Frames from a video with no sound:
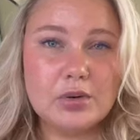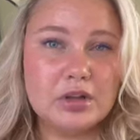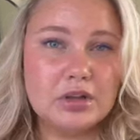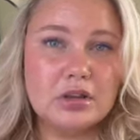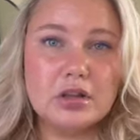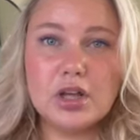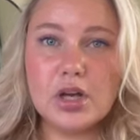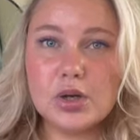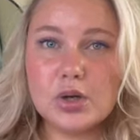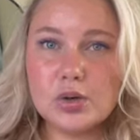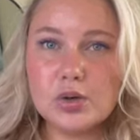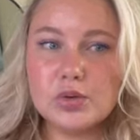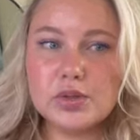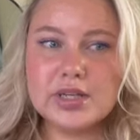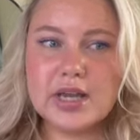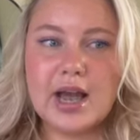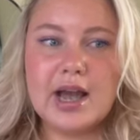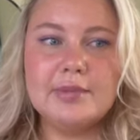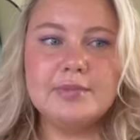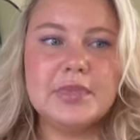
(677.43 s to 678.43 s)
Lowe's.
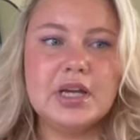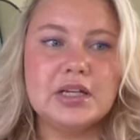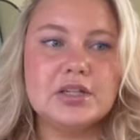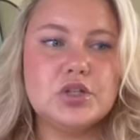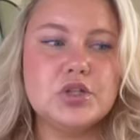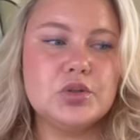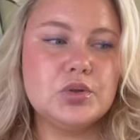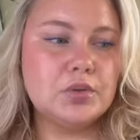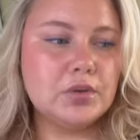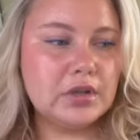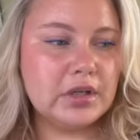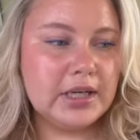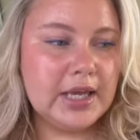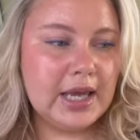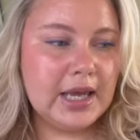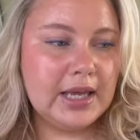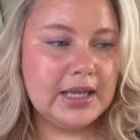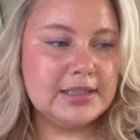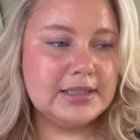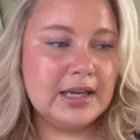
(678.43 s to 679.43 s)
I'm not sure
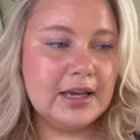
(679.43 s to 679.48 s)
yet.